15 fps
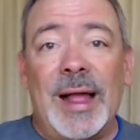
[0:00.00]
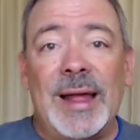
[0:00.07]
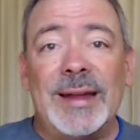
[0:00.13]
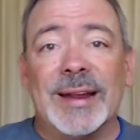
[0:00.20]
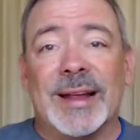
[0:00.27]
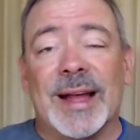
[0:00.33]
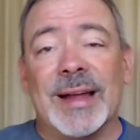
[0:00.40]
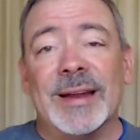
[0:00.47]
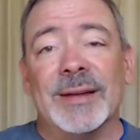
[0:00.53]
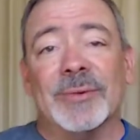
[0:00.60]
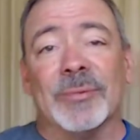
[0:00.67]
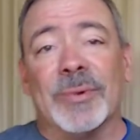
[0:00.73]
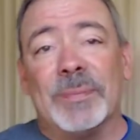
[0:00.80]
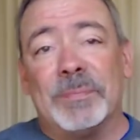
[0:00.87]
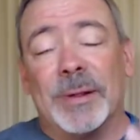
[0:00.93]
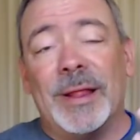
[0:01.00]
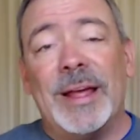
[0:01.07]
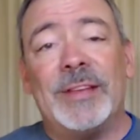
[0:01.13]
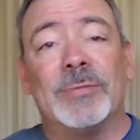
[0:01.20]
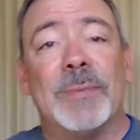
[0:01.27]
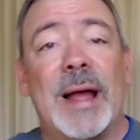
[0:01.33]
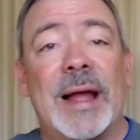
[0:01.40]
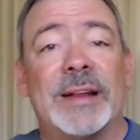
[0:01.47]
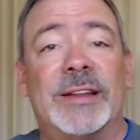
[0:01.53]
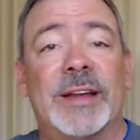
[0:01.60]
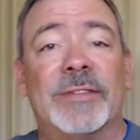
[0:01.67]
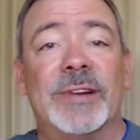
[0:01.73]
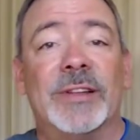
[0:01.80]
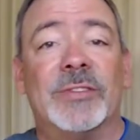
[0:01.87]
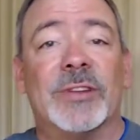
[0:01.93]
I had to kind of replace my
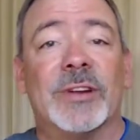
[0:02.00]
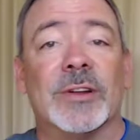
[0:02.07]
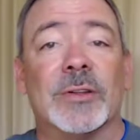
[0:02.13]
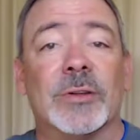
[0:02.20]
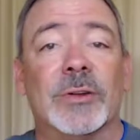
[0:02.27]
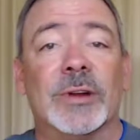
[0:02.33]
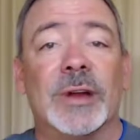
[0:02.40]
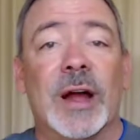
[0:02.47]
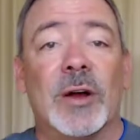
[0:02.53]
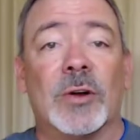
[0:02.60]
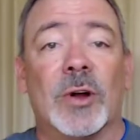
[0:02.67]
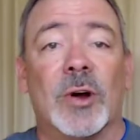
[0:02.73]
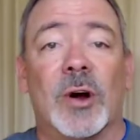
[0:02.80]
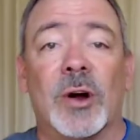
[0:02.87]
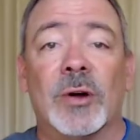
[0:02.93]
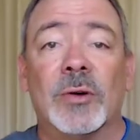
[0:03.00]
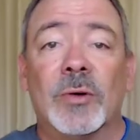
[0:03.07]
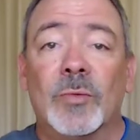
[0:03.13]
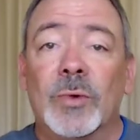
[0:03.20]
activities that included alcohol